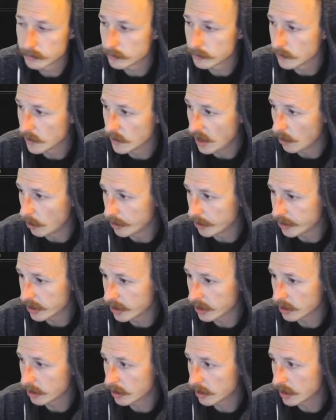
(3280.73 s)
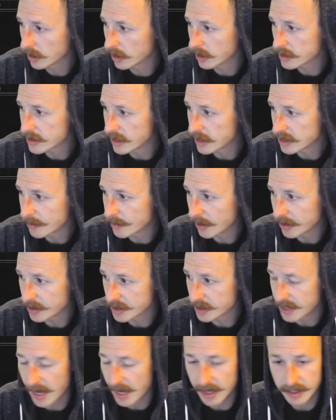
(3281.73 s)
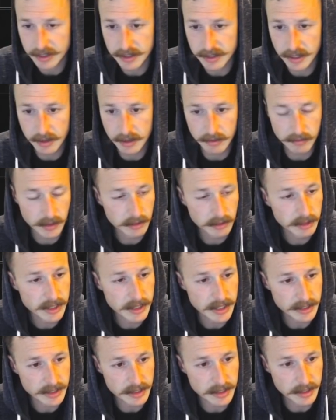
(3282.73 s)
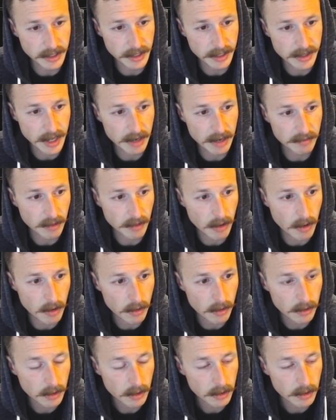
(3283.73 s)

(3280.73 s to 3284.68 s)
Yeah, one thing that's nice about this deck is that it really doesn't take that long.